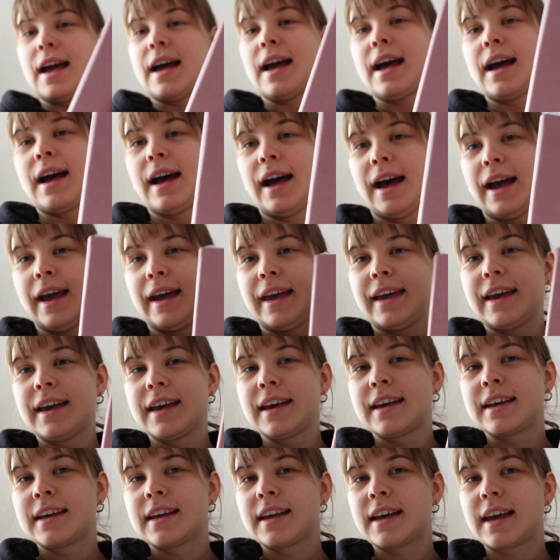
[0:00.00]

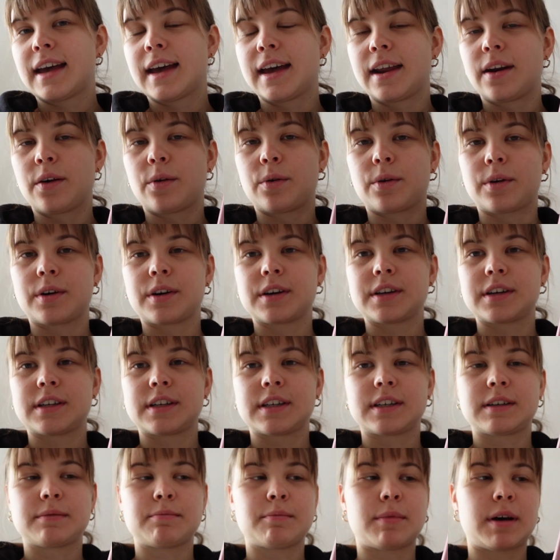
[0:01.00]
I had
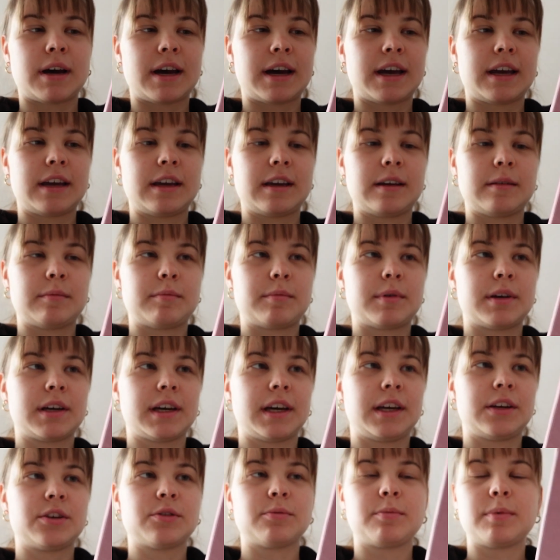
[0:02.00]
ordered my
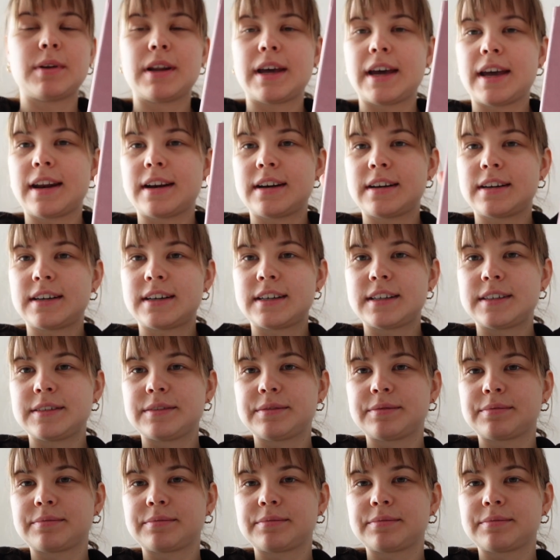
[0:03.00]
Pareto planner.